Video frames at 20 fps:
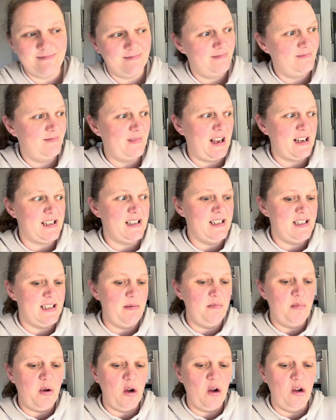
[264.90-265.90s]
Nice and
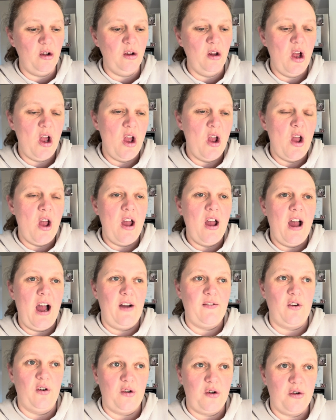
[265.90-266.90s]
simple.
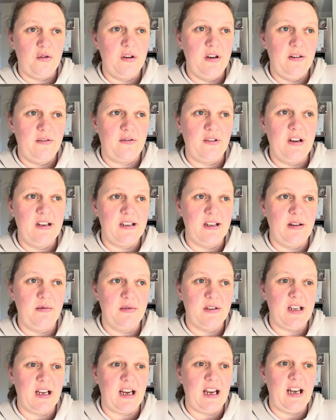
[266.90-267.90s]
I've got a curry in the freezer that we're
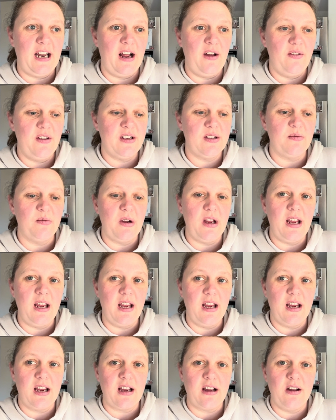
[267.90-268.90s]
taking out this
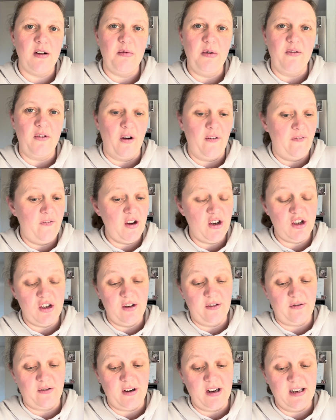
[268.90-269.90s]
week. We've got fish in the
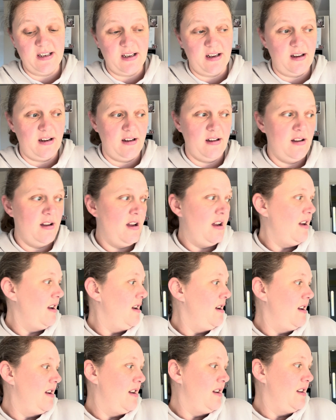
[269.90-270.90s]
freezer.
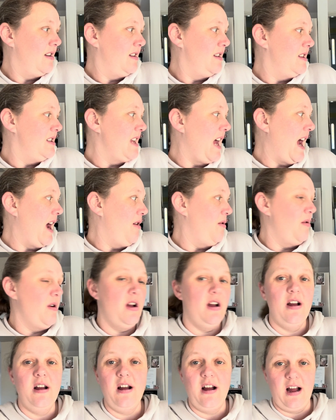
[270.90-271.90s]
So
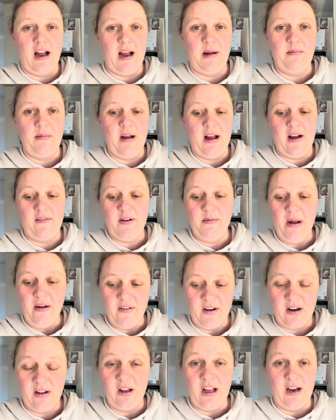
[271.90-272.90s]
I'm having a bit of
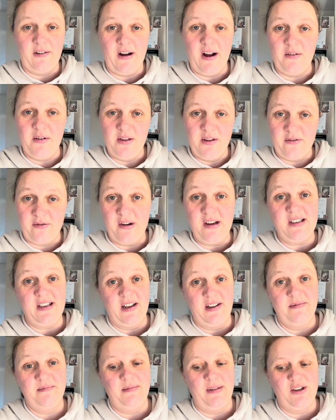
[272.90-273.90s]
a clear out in the
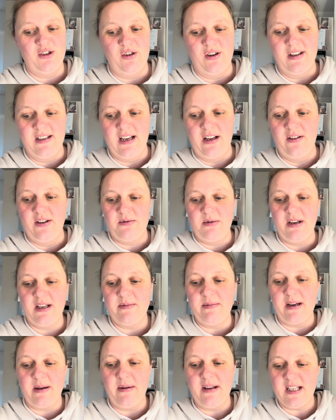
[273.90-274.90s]
freezer, as you can tell this week, to
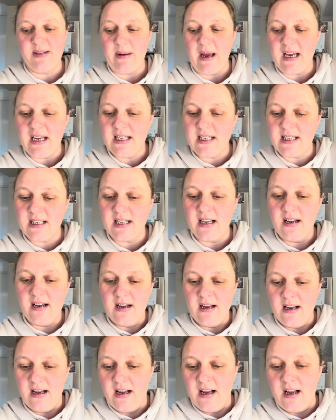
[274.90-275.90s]
make a bit of space
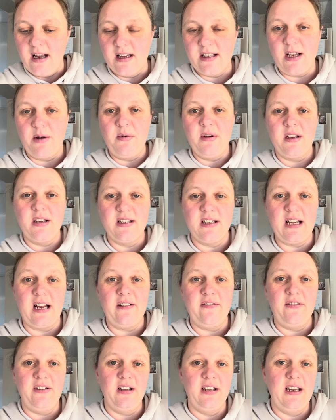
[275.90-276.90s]
so we can
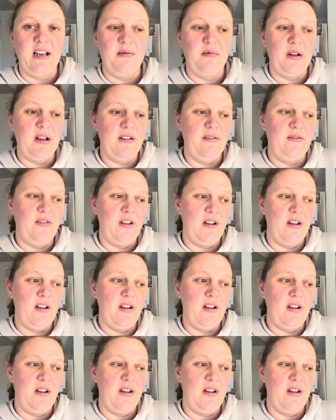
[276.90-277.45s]
start filling it with